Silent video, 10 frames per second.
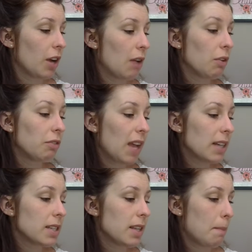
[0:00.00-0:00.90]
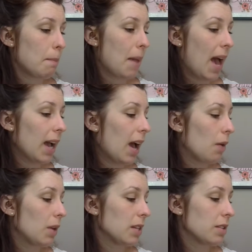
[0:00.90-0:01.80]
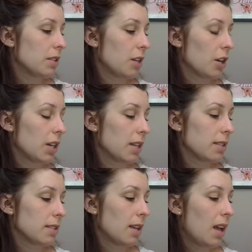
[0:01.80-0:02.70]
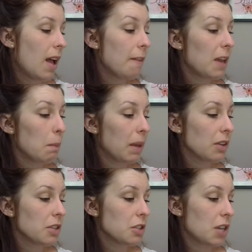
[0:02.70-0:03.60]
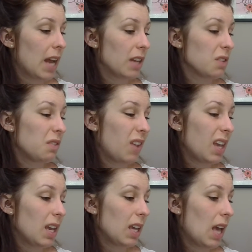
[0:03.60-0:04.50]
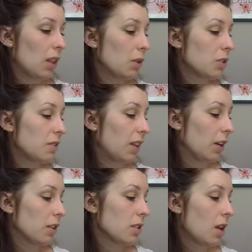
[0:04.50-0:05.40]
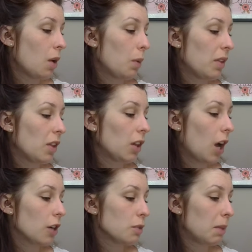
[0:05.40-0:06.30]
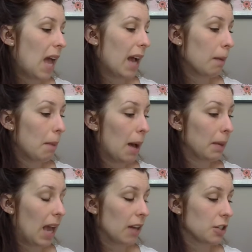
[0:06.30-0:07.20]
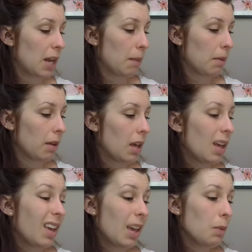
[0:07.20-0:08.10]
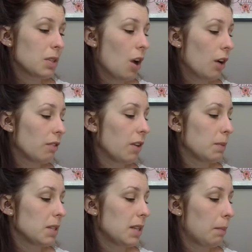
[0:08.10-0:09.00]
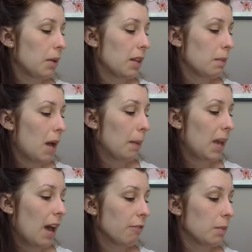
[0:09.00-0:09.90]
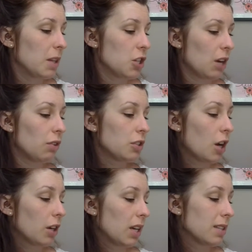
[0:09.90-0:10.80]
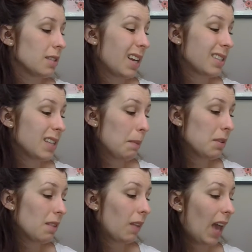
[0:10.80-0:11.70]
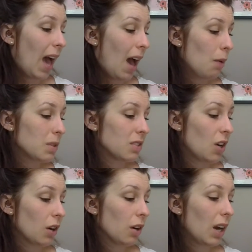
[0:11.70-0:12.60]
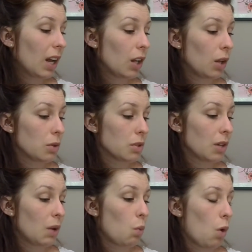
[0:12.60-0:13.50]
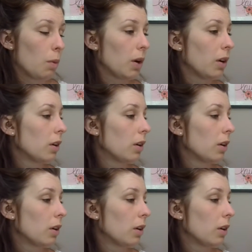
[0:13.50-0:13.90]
and reflected them back out into the darkness. They appeared to Chai as faint yellow spheres within the large black bobcat shape. It was hard for him to separate the bobcat from the general darkness, except that the cat was darker and closer and warmer.